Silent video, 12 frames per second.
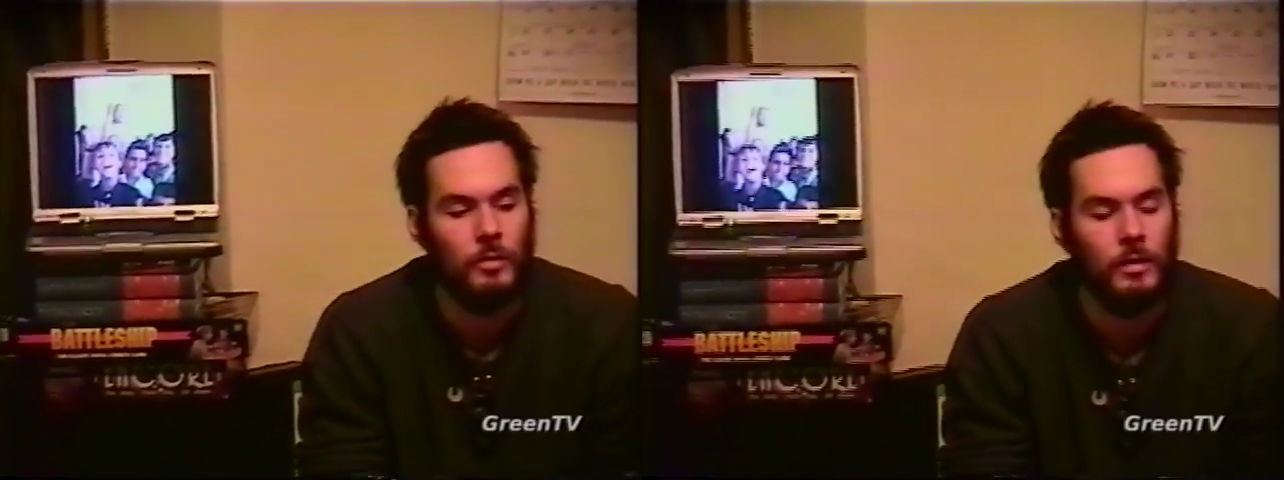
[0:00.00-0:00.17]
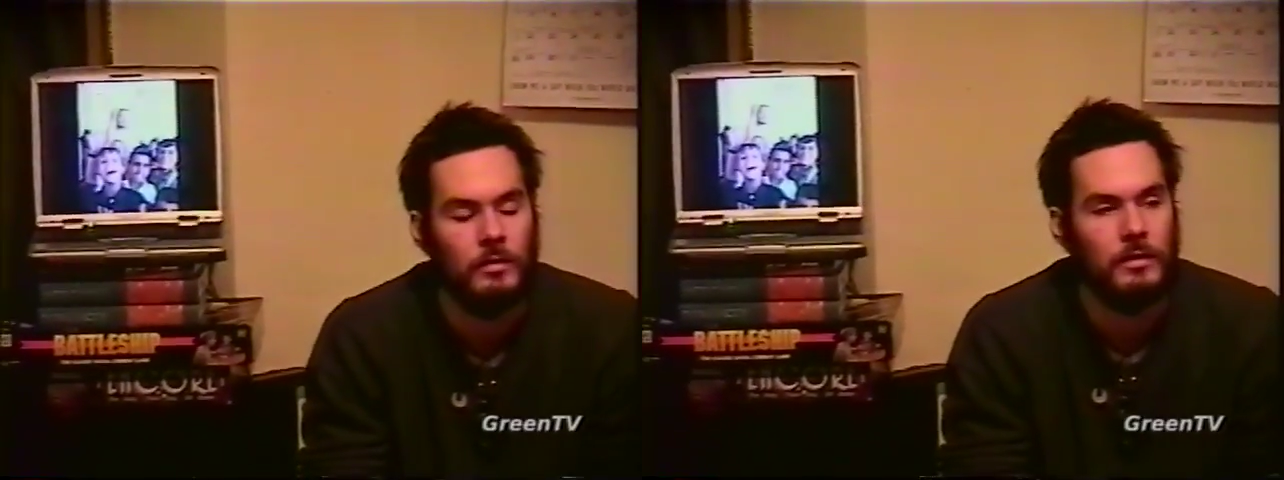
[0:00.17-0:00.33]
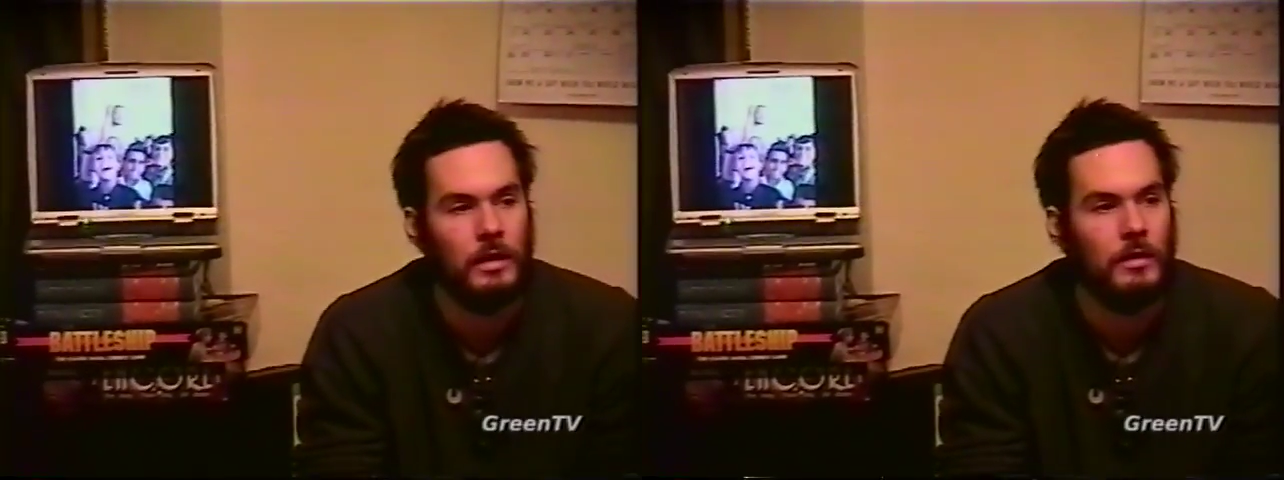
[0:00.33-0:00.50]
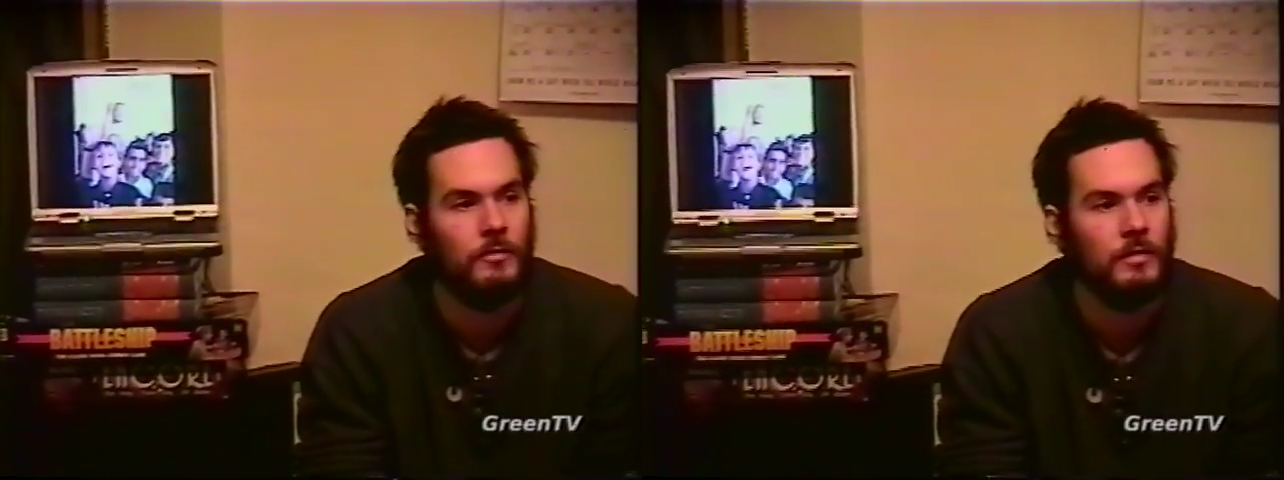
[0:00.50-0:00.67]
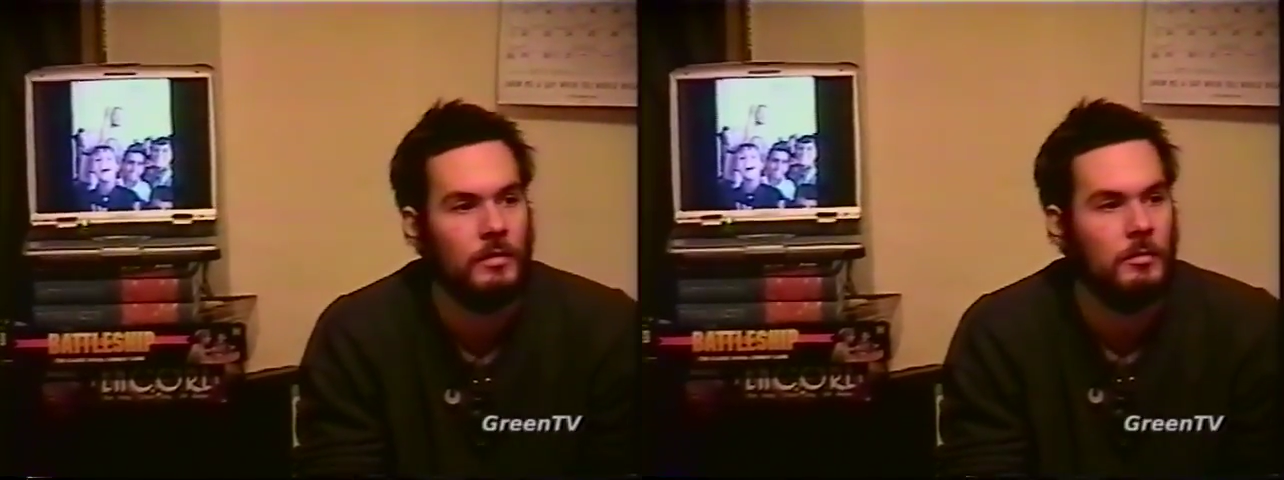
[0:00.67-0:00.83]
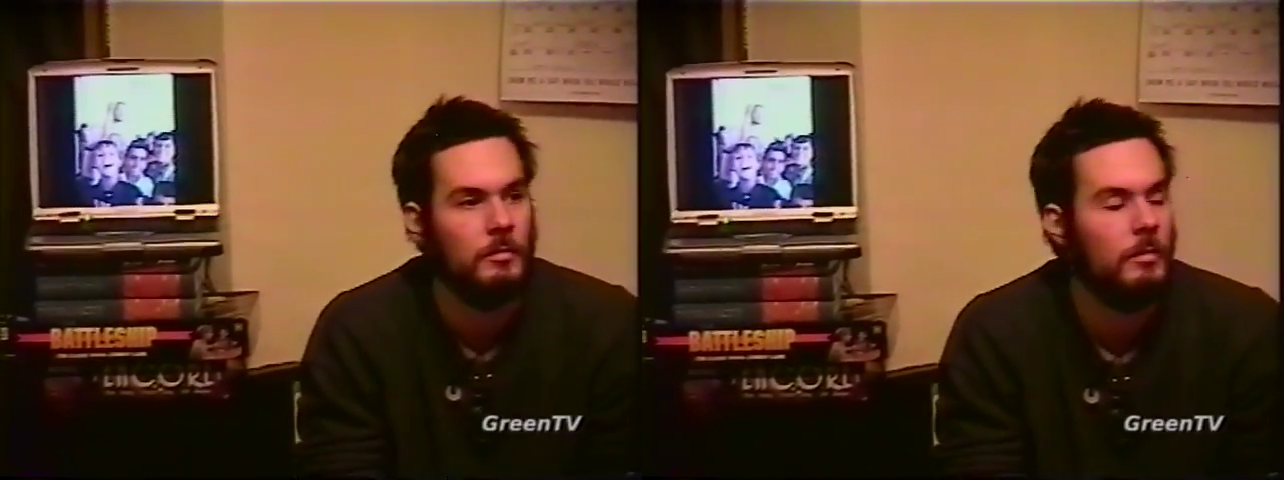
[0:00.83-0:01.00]
who hasn't had a
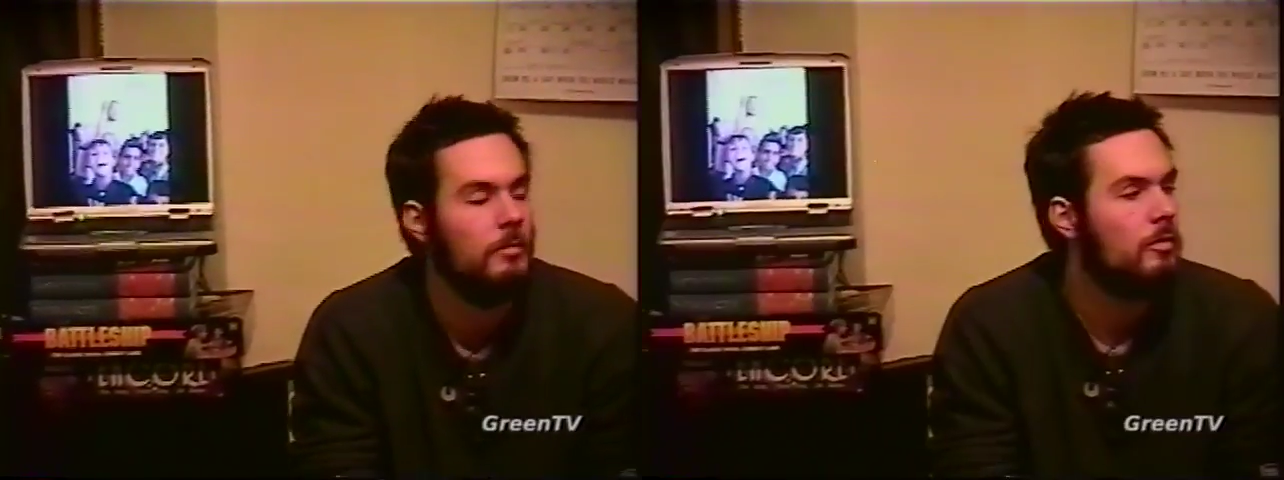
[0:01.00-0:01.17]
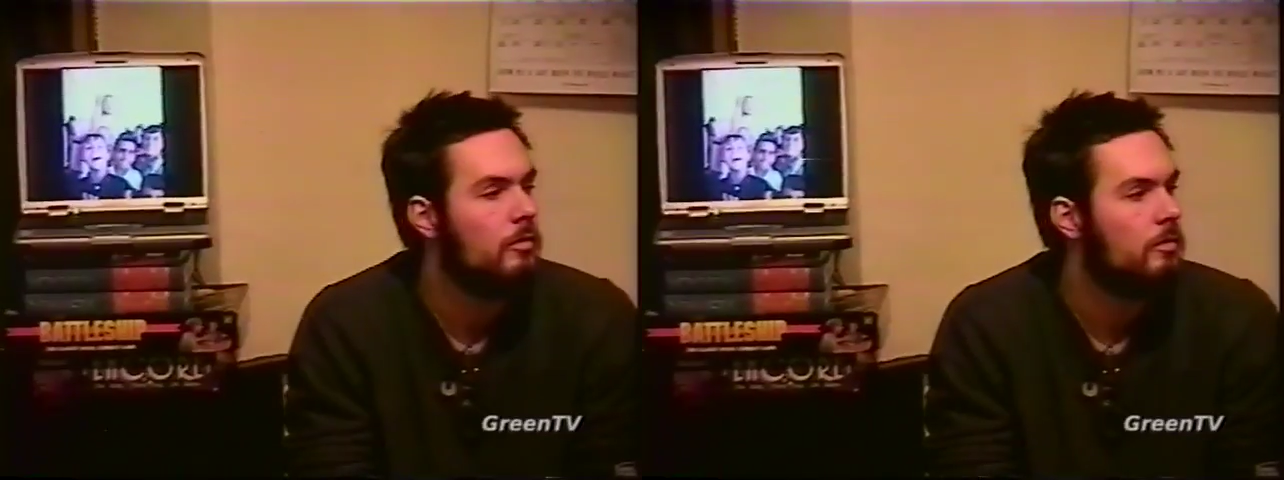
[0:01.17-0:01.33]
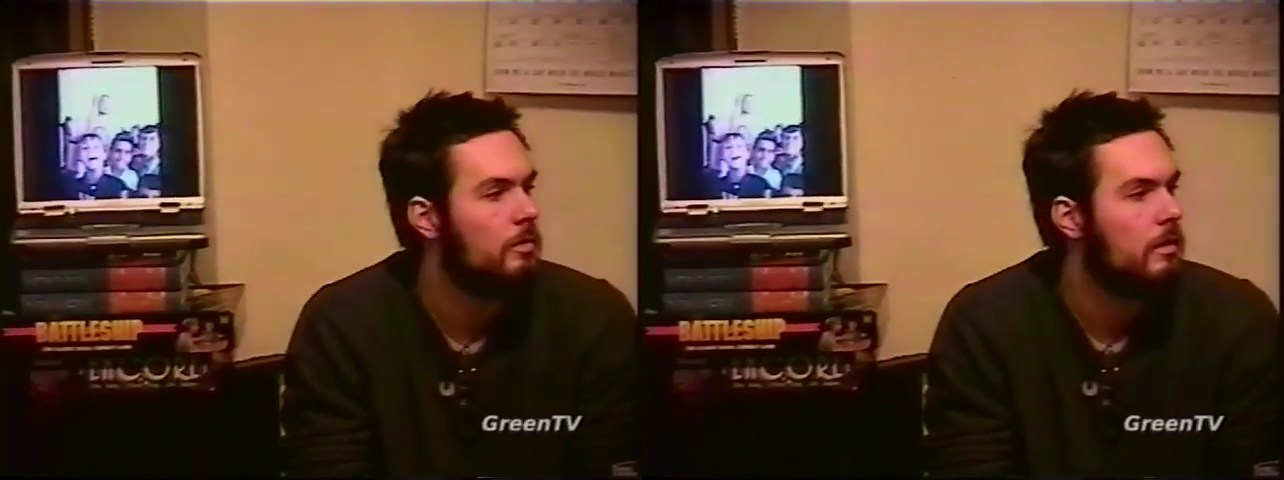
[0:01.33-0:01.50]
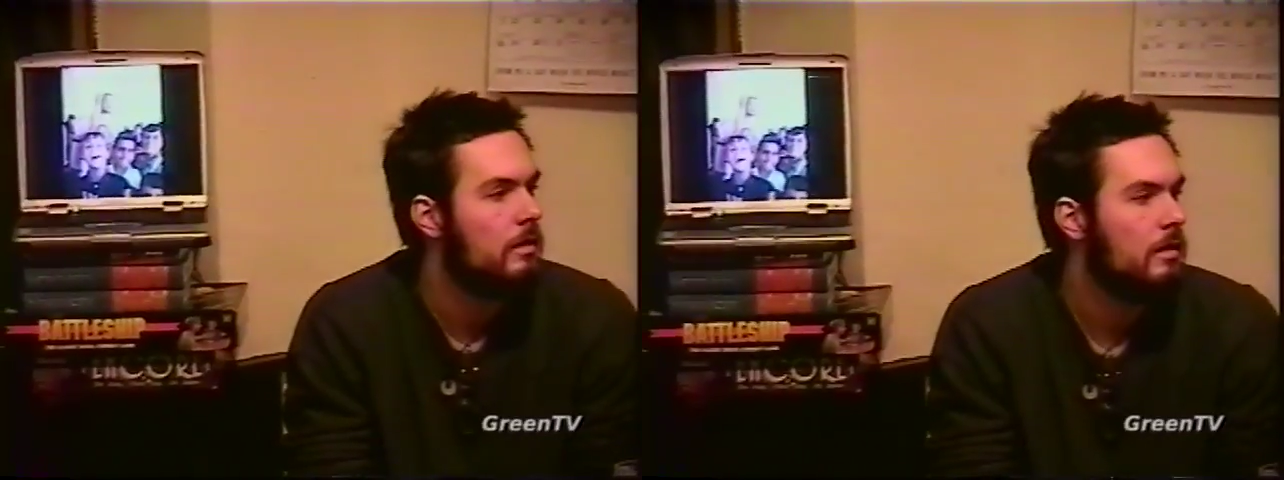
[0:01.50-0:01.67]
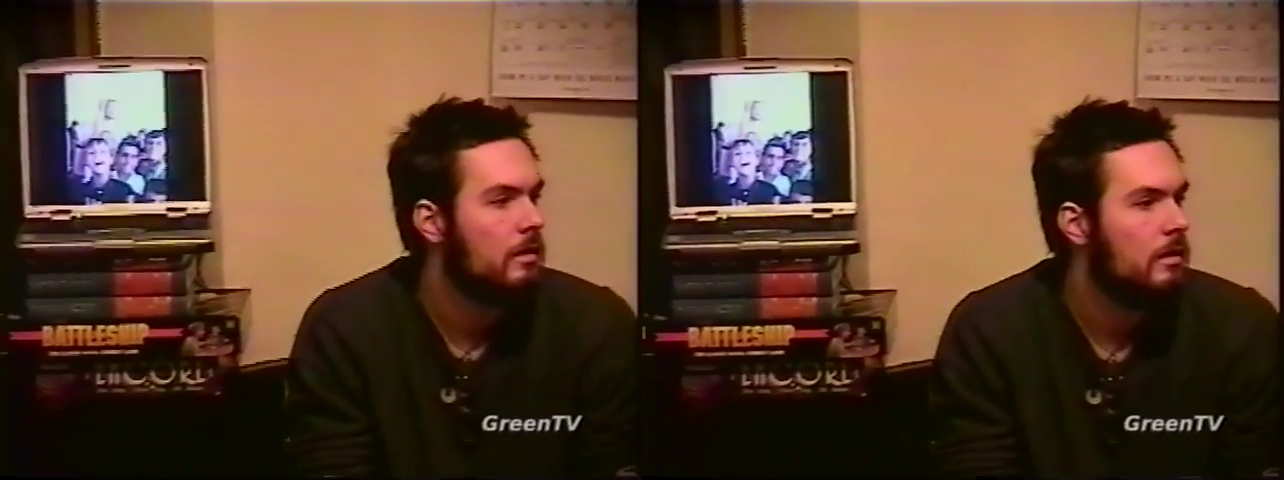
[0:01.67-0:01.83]
family member who's been